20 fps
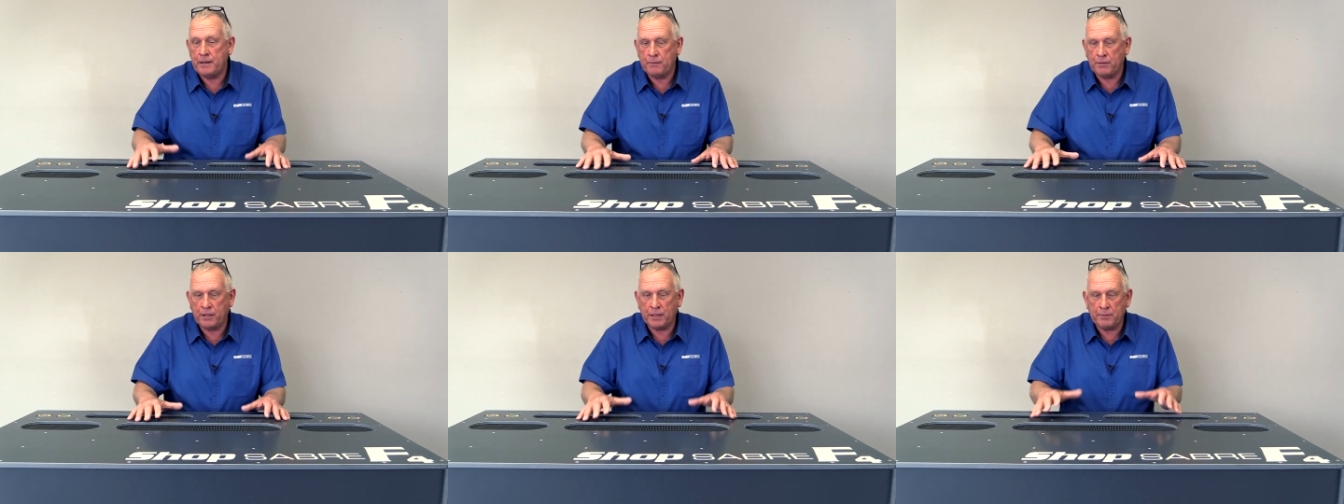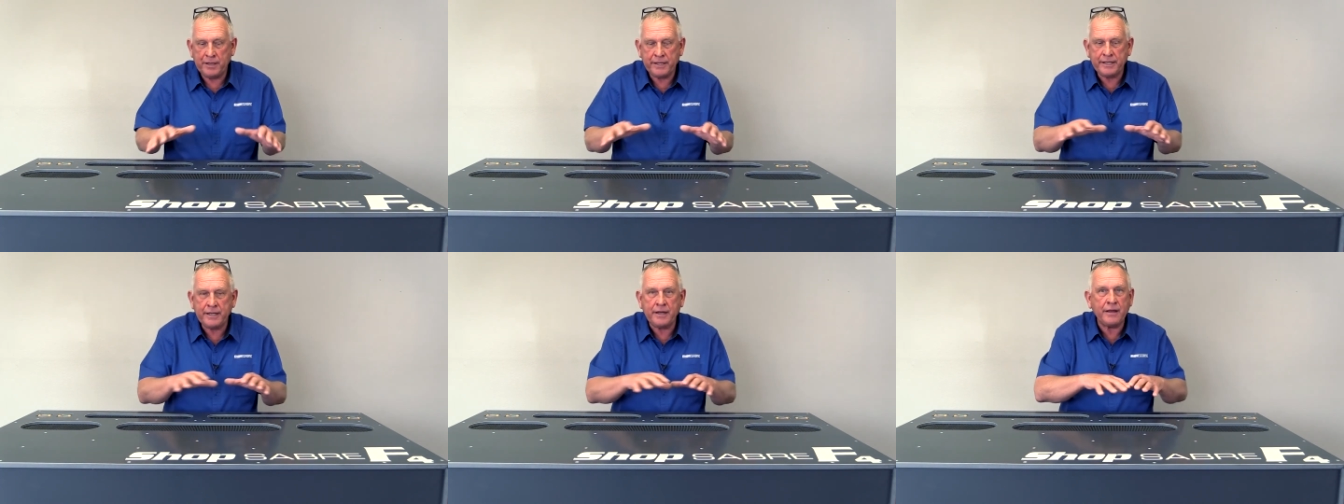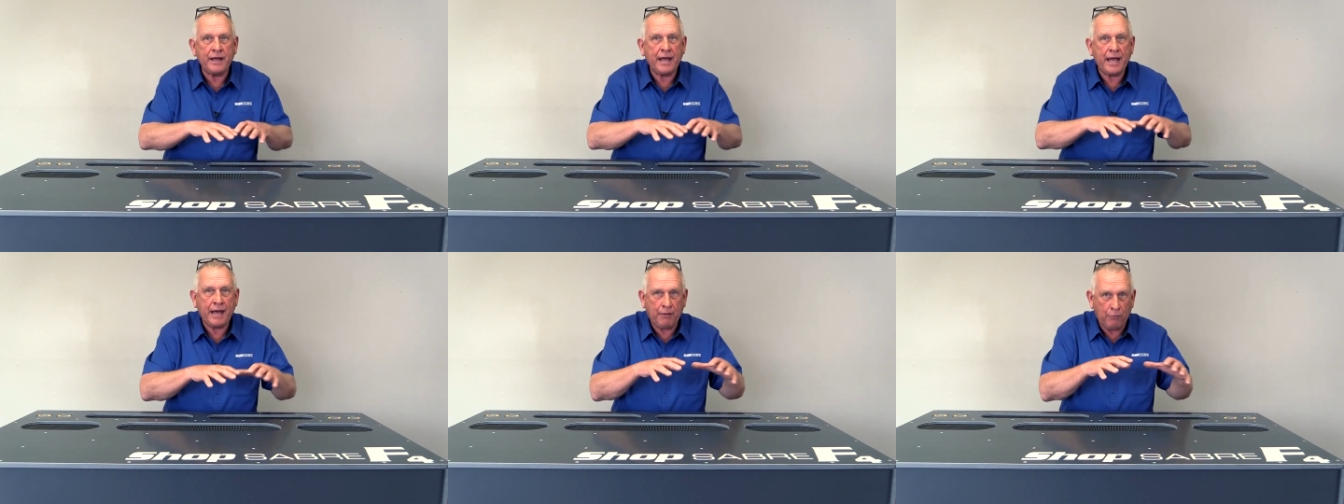But let me
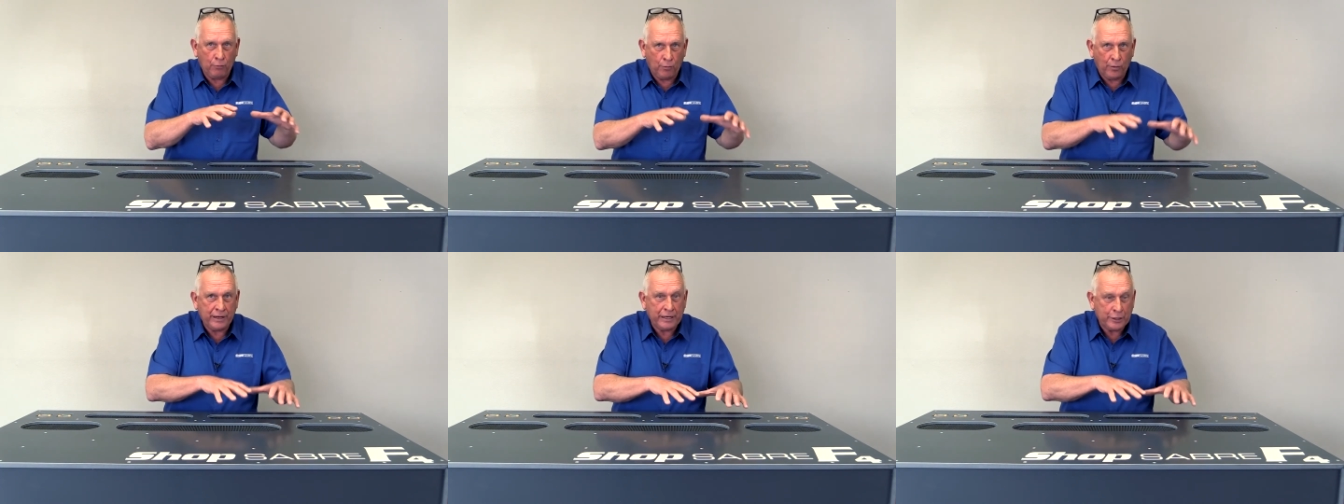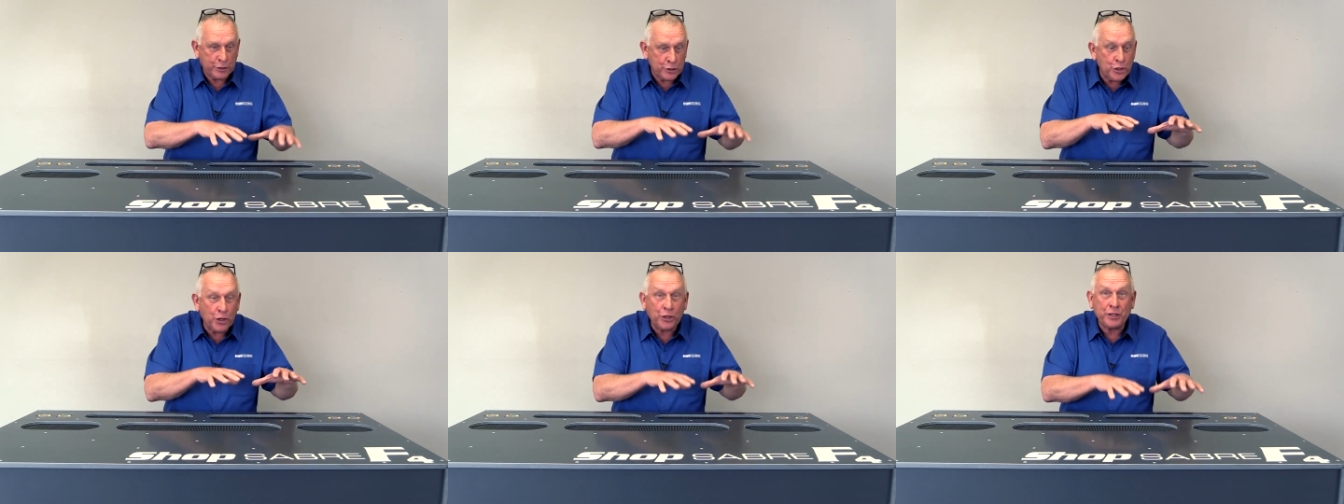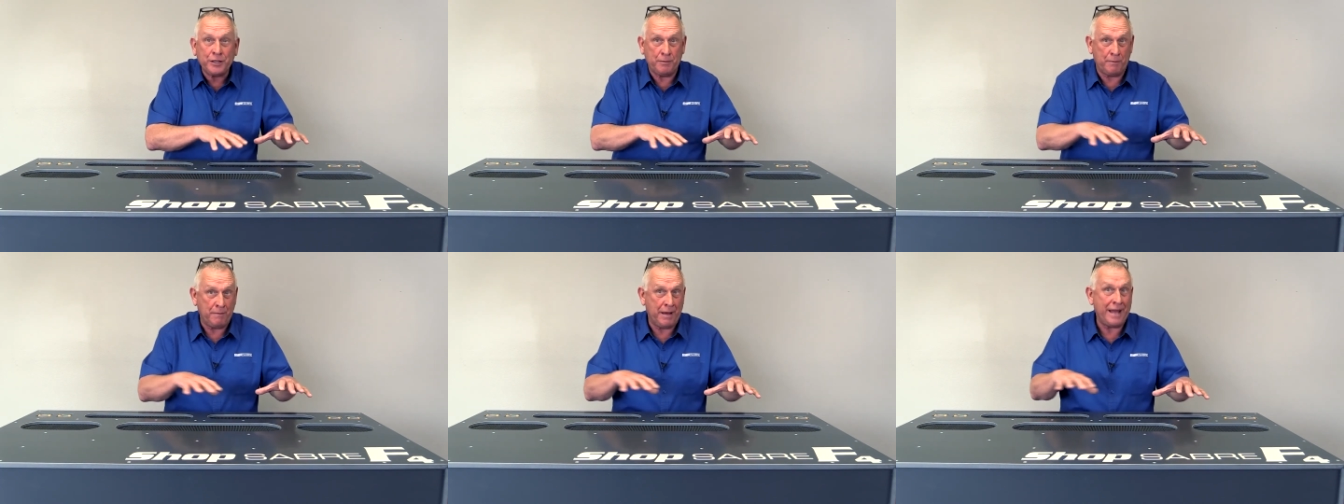tell you what it
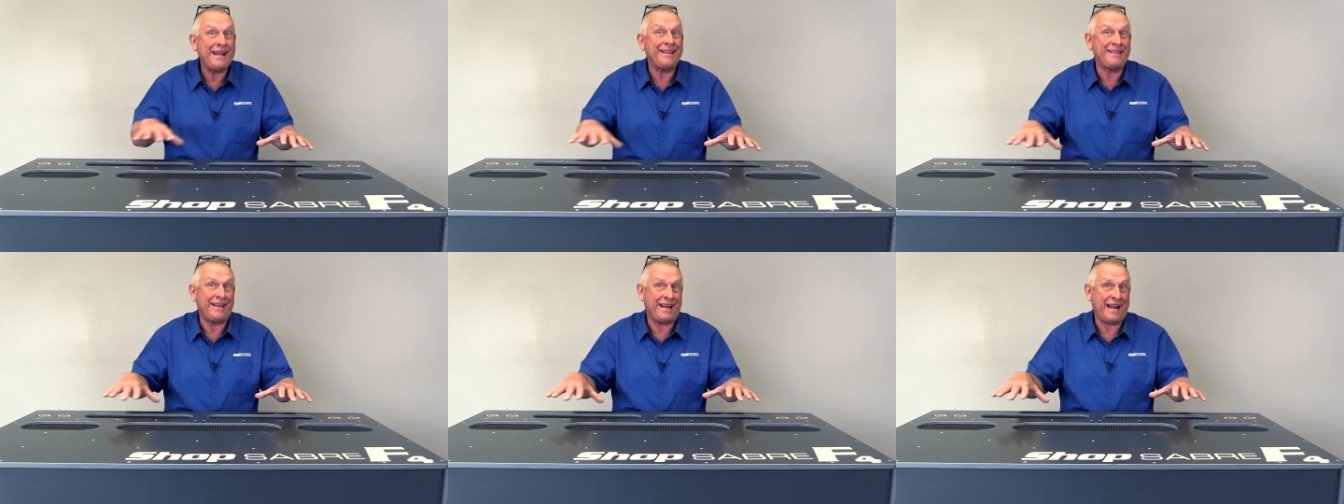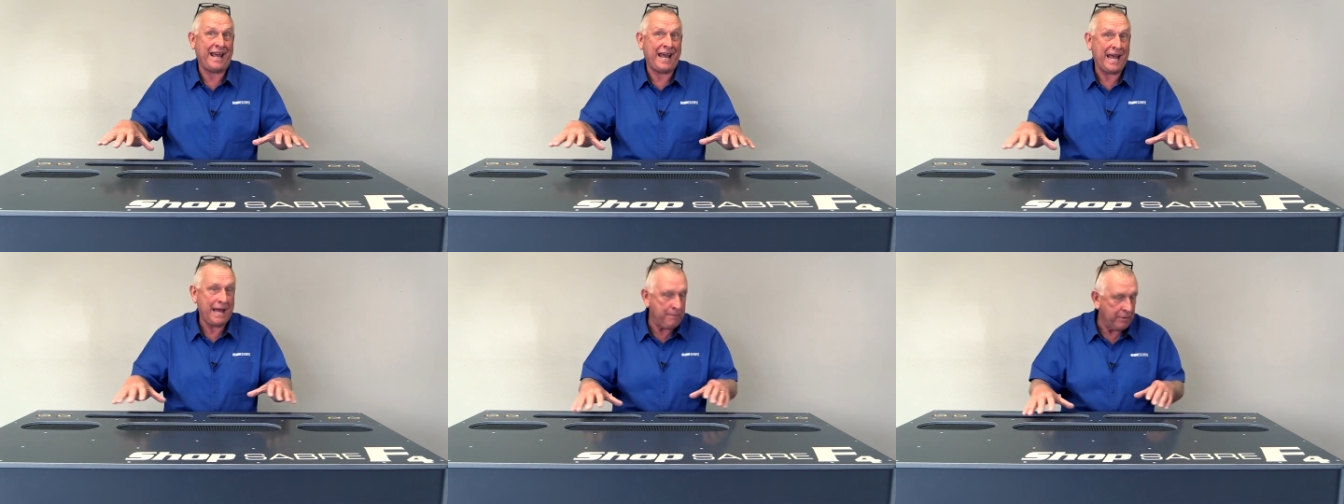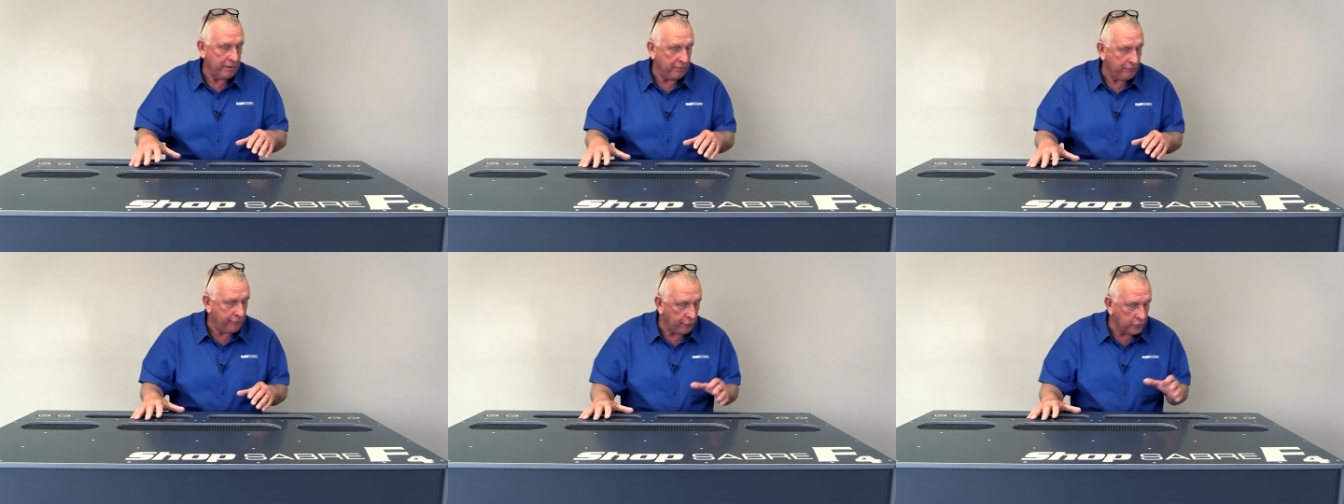took to make that
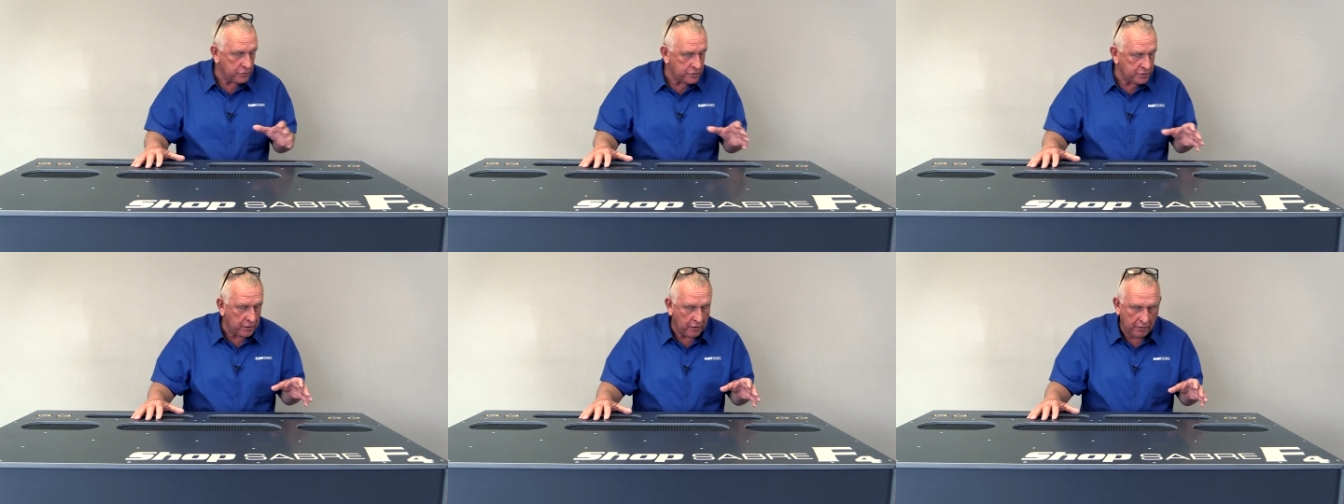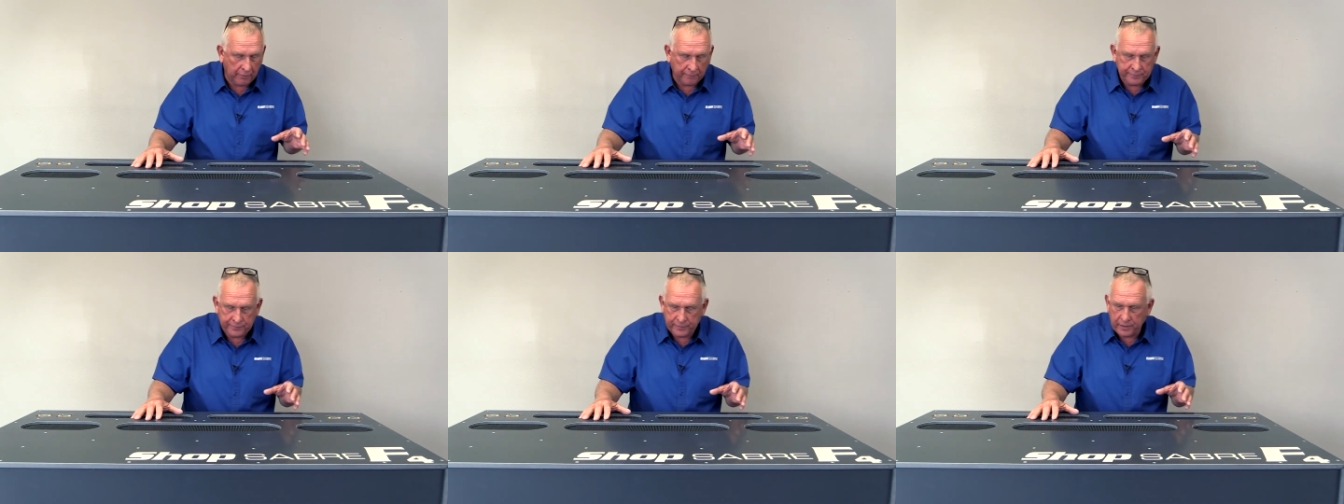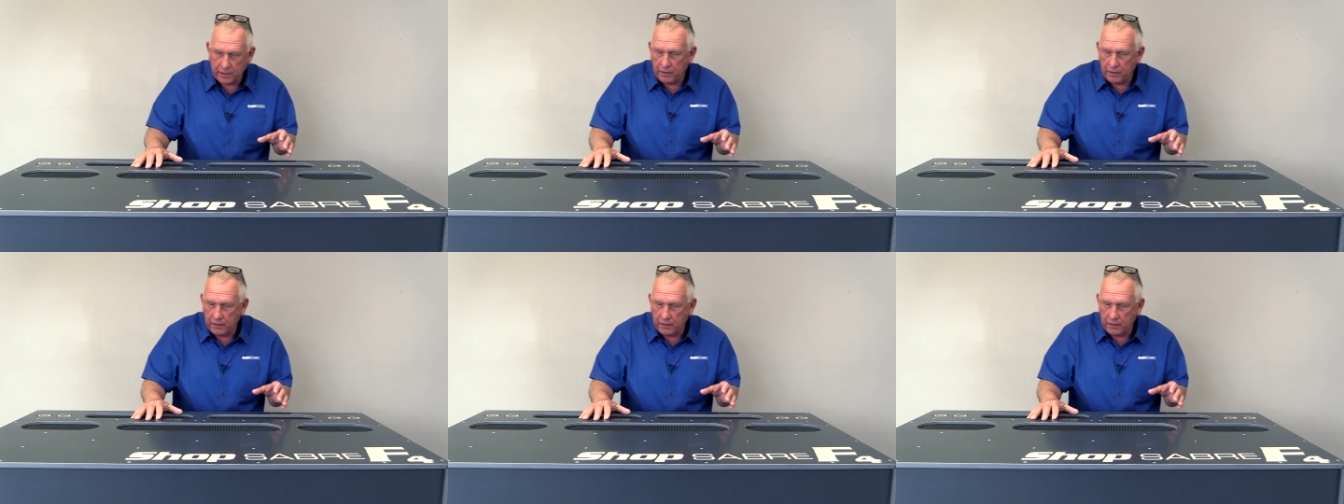happen. First off,